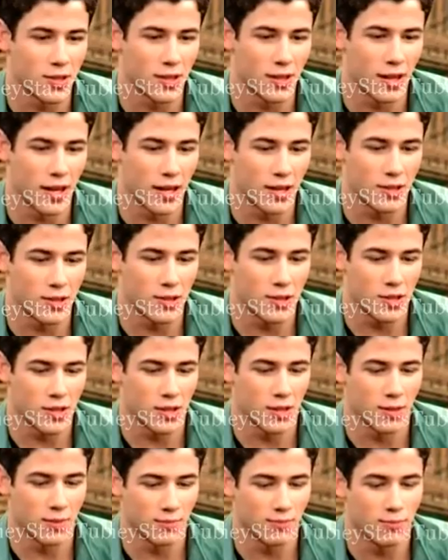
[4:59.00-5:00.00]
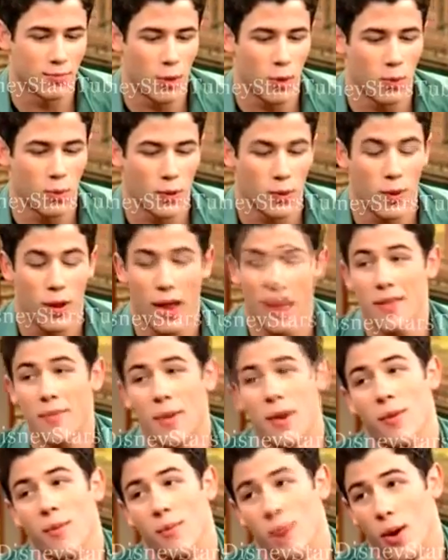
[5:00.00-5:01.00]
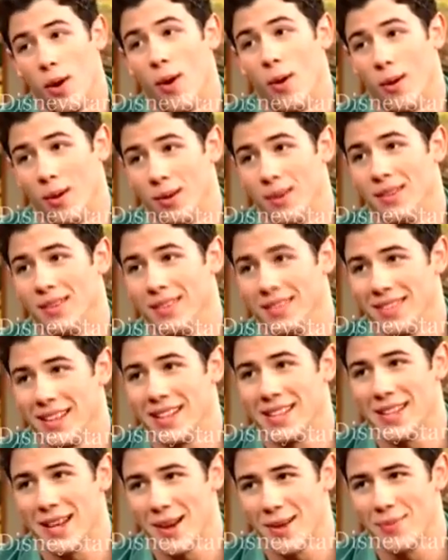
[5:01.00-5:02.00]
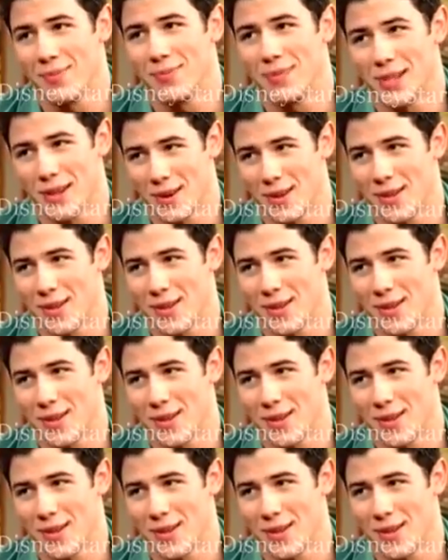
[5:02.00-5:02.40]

to bowl pretty well. I had my own ball. That's how